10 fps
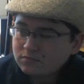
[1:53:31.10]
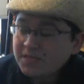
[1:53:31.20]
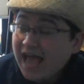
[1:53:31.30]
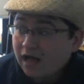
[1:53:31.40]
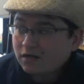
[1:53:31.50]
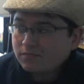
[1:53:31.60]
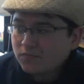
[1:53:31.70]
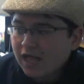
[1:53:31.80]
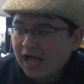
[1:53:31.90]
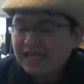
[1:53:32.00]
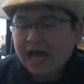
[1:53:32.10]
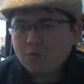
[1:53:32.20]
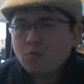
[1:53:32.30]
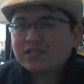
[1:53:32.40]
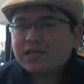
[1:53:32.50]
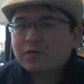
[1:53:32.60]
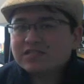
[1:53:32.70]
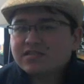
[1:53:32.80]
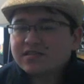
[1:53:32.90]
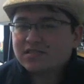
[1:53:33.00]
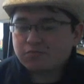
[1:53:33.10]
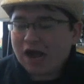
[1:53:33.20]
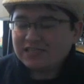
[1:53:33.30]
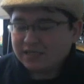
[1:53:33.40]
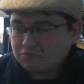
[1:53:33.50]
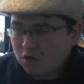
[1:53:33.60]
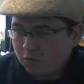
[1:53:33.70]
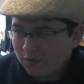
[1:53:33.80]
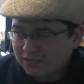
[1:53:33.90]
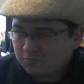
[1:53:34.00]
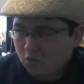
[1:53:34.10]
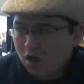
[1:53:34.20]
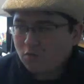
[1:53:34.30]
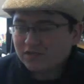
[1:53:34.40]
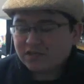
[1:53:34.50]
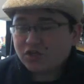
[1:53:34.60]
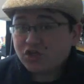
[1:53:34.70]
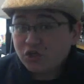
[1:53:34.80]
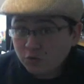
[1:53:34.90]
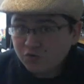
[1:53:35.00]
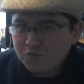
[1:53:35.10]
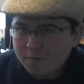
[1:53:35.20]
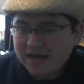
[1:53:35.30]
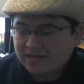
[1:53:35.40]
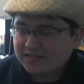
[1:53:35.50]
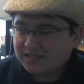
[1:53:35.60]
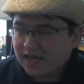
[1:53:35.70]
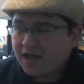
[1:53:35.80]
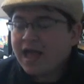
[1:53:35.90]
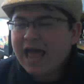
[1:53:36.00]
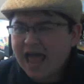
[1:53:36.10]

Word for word: Yeah. We, like, yeah, it was it wasn't the surprise like Brawl was. Brawl yeah. was a huge momentous thing.